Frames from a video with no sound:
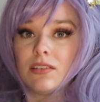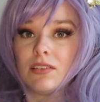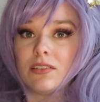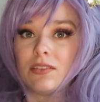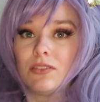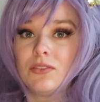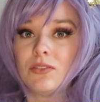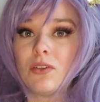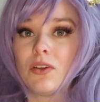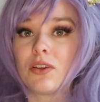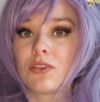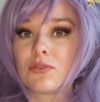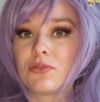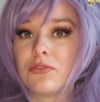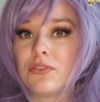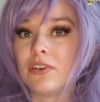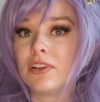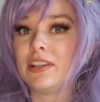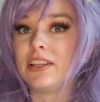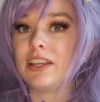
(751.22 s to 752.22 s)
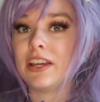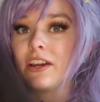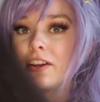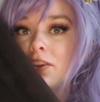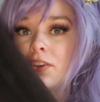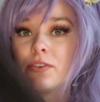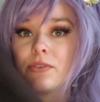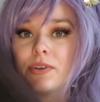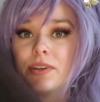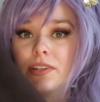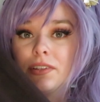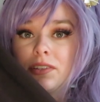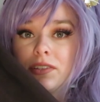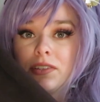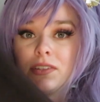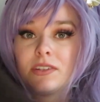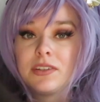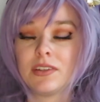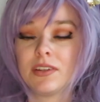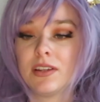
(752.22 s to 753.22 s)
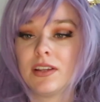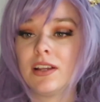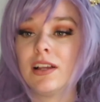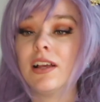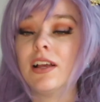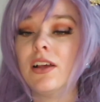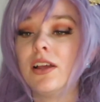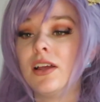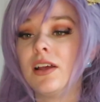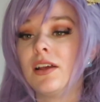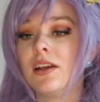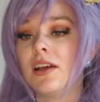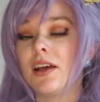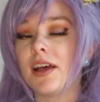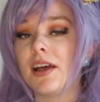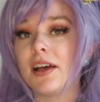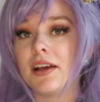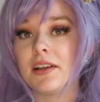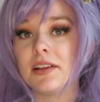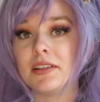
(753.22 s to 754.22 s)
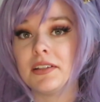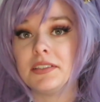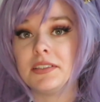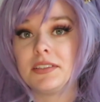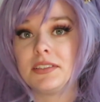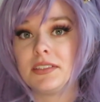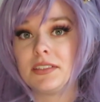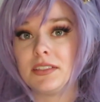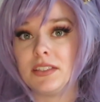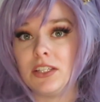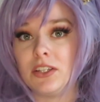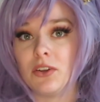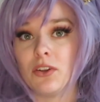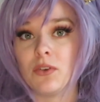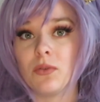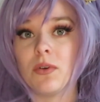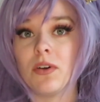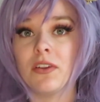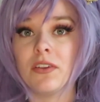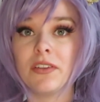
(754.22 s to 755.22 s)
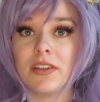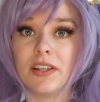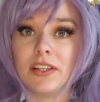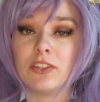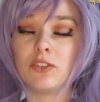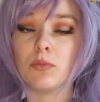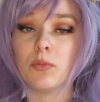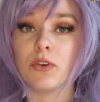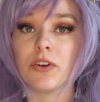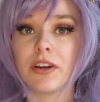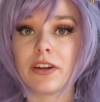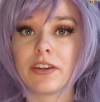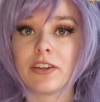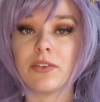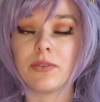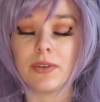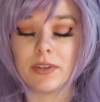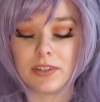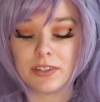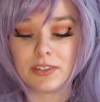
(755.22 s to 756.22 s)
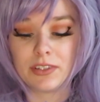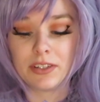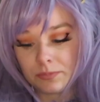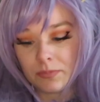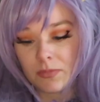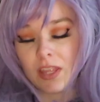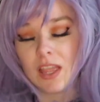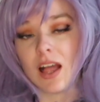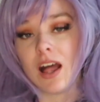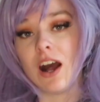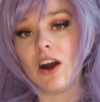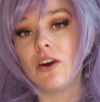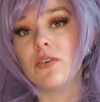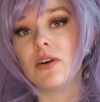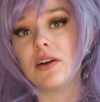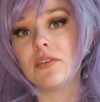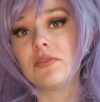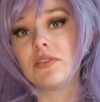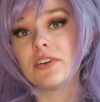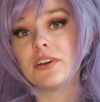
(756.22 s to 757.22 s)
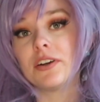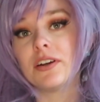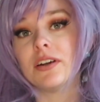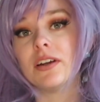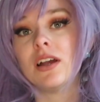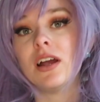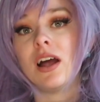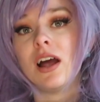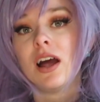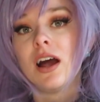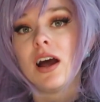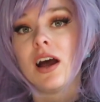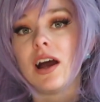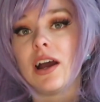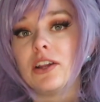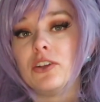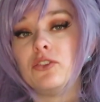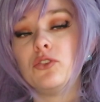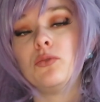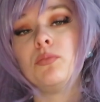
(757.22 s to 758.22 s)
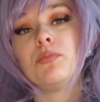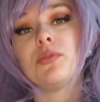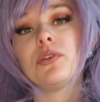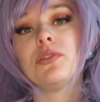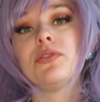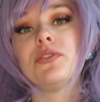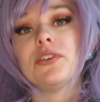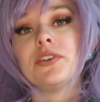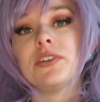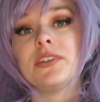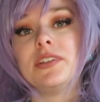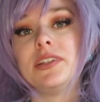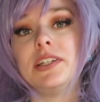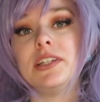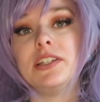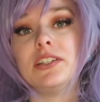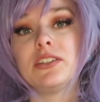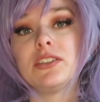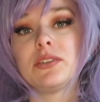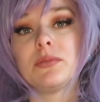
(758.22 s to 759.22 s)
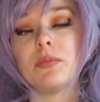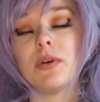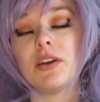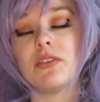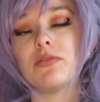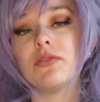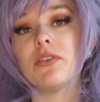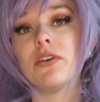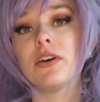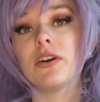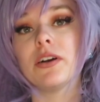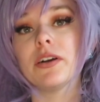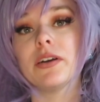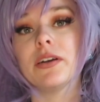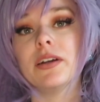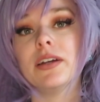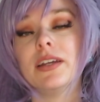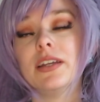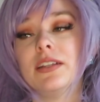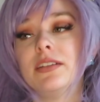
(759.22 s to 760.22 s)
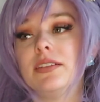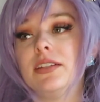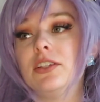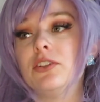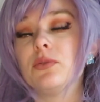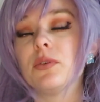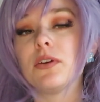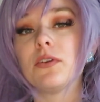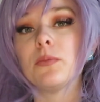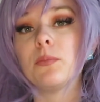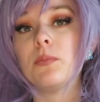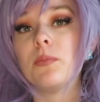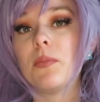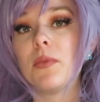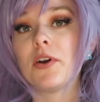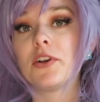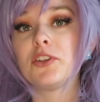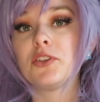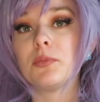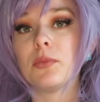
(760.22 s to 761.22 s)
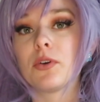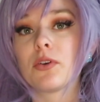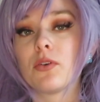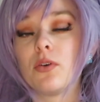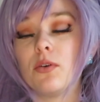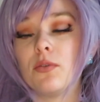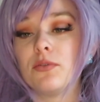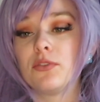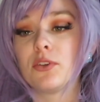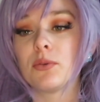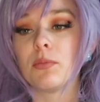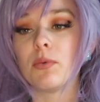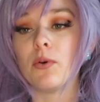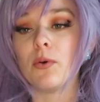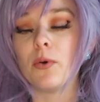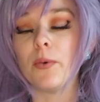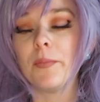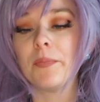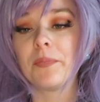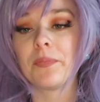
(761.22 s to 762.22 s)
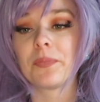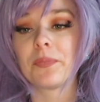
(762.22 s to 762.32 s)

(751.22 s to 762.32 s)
not fully accurate, as the other one is more accurate. However, I do prefer these by far. These were much more comfortable.